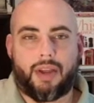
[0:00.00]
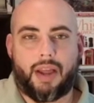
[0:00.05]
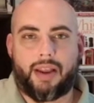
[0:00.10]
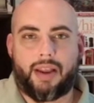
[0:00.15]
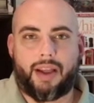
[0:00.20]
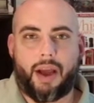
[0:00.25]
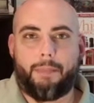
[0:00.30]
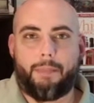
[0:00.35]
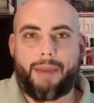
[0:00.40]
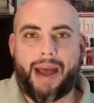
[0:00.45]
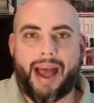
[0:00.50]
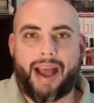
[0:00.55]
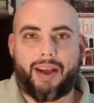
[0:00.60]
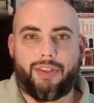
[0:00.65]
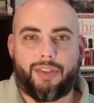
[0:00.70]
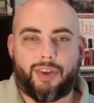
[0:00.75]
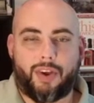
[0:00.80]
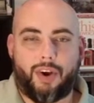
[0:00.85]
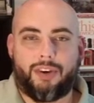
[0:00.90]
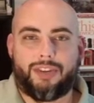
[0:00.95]
and cut back on
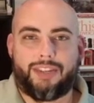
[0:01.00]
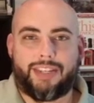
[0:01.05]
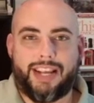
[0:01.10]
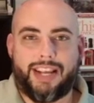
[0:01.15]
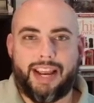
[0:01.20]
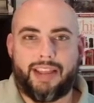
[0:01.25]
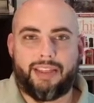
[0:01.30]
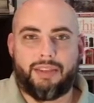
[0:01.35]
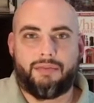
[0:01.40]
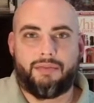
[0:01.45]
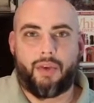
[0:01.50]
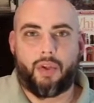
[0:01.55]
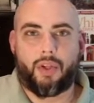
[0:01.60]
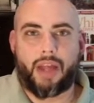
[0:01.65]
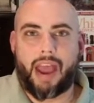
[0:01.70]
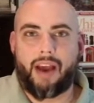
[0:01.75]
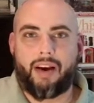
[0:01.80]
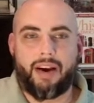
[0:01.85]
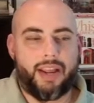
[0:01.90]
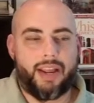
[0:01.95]
the cursing and the
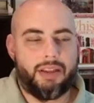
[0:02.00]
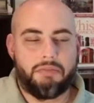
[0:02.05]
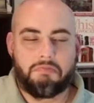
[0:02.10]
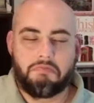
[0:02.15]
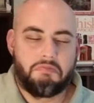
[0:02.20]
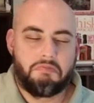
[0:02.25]
vulgarity,